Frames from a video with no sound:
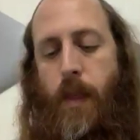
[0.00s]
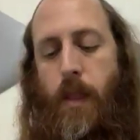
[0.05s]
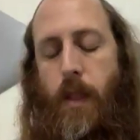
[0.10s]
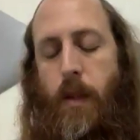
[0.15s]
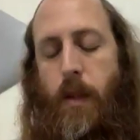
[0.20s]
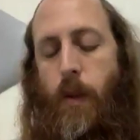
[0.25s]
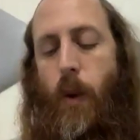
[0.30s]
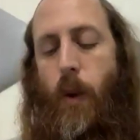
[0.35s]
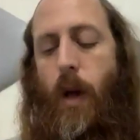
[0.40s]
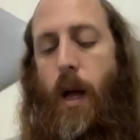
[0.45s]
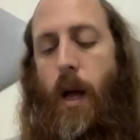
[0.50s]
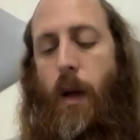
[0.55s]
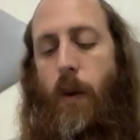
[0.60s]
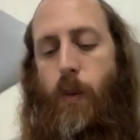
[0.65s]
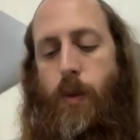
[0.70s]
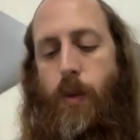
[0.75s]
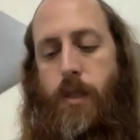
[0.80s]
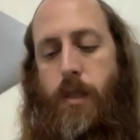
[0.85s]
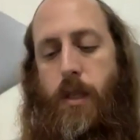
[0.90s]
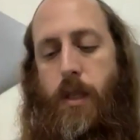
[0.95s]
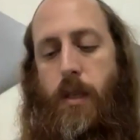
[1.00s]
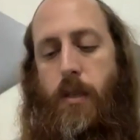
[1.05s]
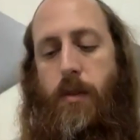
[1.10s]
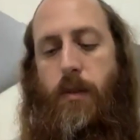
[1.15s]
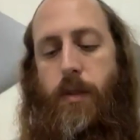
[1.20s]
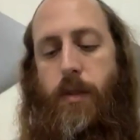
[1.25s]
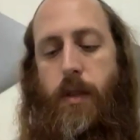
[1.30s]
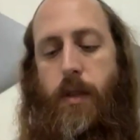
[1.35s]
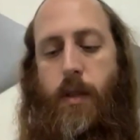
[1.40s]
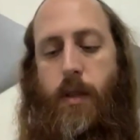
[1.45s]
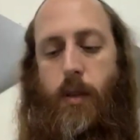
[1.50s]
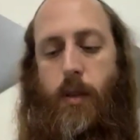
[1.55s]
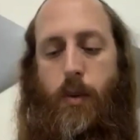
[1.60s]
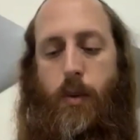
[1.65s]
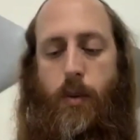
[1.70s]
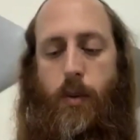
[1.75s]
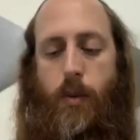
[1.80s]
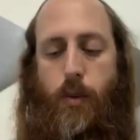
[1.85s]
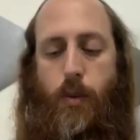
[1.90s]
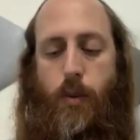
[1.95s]
The Torah was given
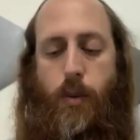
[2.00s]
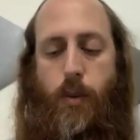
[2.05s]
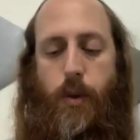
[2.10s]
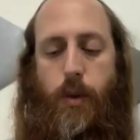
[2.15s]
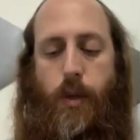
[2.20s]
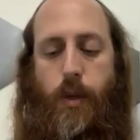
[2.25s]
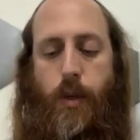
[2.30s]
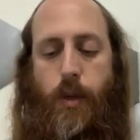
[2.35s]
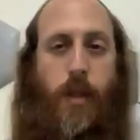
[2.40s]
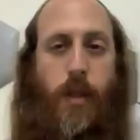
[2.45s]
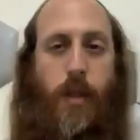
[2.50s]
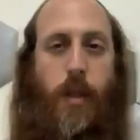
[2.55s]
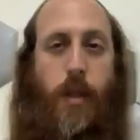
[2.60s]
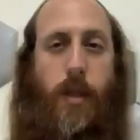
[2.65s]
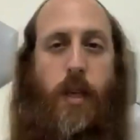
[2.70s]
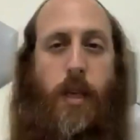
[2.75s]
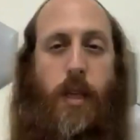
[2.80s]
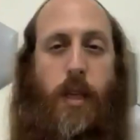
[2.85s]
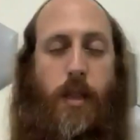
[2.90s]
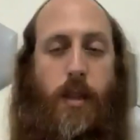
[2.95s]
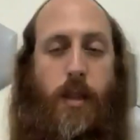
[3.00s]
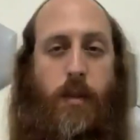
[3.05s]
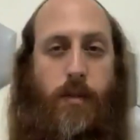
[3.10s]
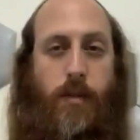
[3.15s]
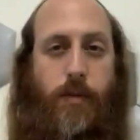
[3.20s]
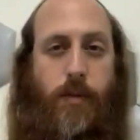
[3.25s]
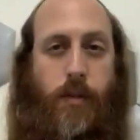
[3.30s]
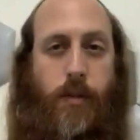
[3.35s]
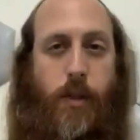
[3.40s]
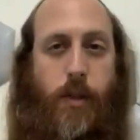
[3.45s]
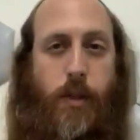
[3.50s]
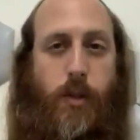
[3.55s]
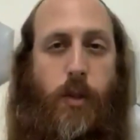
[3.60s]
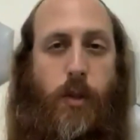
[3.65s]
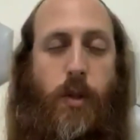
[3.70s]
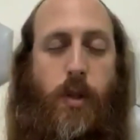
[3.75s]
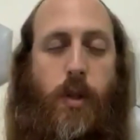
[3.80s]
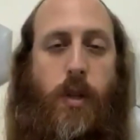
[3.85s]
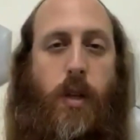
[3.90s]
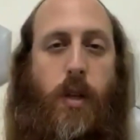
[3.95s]
to the
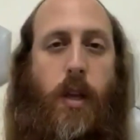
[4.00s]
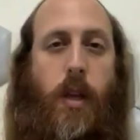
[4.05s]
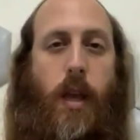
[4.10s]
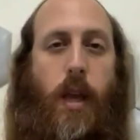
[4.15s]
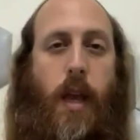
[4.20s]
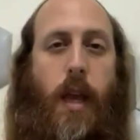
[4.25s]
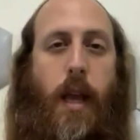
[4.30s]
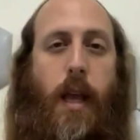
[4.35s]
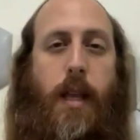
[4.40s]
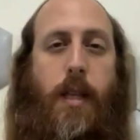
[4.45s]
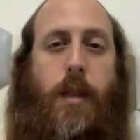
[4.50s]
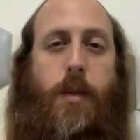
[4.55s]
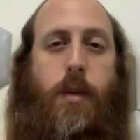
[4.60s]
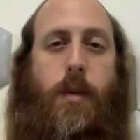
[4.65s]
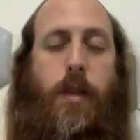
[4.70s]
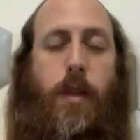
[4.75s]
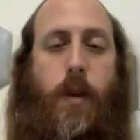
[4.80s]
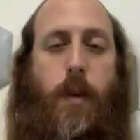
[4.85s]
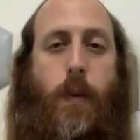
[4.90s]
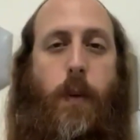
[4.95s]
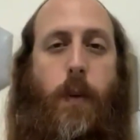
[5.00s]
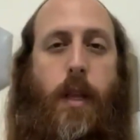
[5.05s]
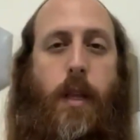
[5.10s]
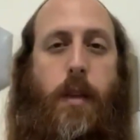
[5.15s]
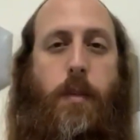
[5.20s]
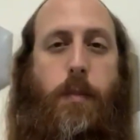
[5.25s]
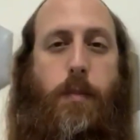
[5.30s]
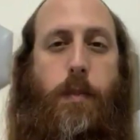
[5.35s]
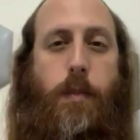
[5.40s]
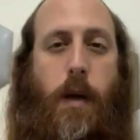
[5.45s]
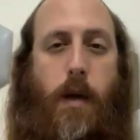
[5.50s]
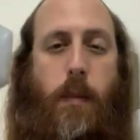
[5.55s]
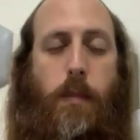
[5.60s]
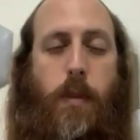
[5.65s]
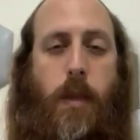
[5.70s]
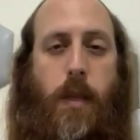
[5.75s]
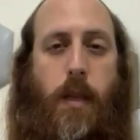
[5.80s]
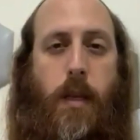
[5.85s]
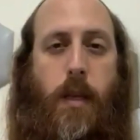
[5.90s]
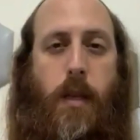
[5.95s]
individual and to the great
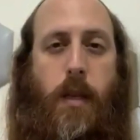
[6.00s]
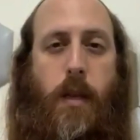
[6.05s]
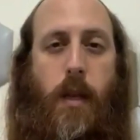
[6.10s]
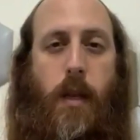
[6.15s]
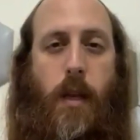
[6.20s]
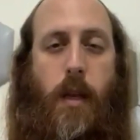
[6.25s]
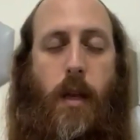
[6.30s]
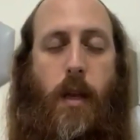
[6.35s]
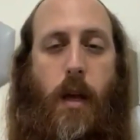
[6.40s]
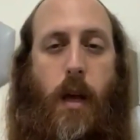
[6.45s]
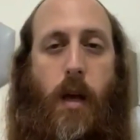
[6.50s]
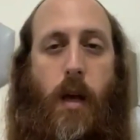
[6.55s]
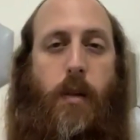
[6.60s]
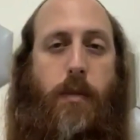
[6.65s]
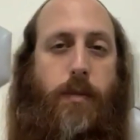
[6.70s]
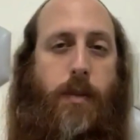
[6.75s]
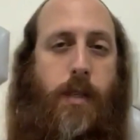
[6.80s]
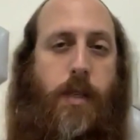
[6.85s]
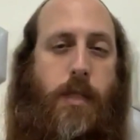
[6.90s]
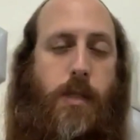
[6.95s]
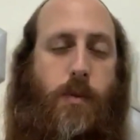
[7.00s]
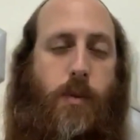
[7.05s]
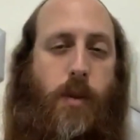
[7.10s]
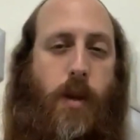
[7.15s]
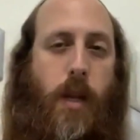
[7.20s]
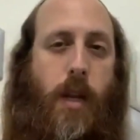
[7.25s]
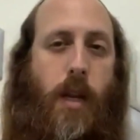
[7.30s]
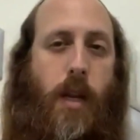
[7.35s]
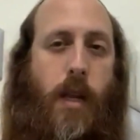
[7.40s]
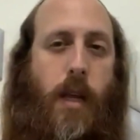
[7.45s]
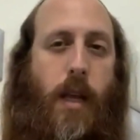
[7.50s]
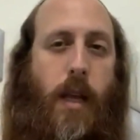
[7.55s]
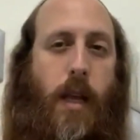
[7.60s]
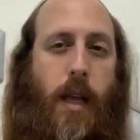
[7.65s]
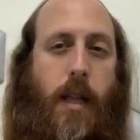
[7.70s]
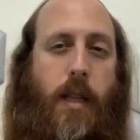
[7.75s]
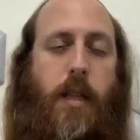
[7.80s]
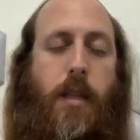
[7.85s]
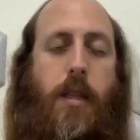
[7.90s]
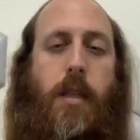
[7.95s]
public of Israel
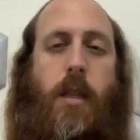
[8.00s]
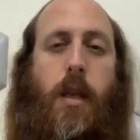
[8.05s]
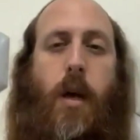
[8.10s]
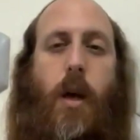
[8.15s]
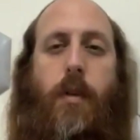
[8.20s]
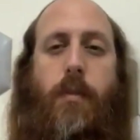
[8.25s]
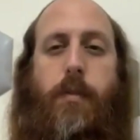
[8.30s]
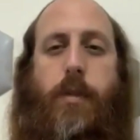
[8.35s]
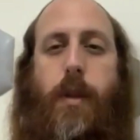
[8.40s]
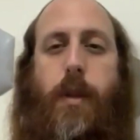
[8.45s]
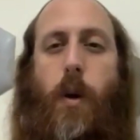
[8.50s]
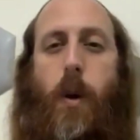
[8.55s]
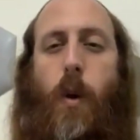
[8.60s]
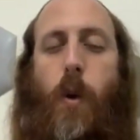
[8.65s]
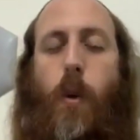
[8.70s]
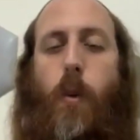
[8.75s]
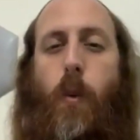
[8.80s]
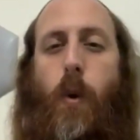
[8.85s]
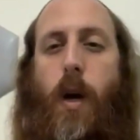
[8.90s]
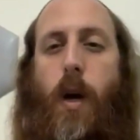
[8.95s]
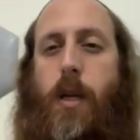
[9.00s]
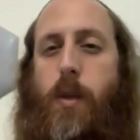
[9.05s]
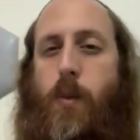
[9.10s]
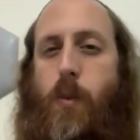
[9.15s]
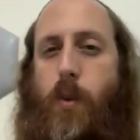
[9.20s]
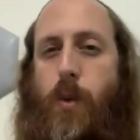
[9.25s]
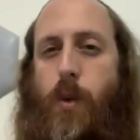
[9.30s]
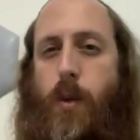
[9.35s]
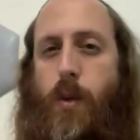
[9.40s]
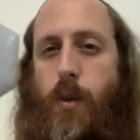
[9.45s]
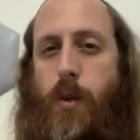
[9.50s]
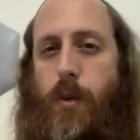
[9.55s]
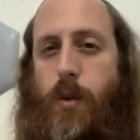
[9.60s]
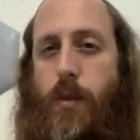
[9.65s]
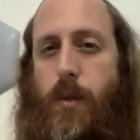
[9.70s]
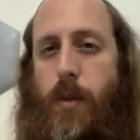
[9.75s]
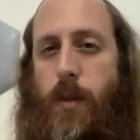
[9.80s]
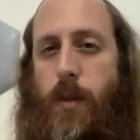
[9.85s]
and of the whole wide world.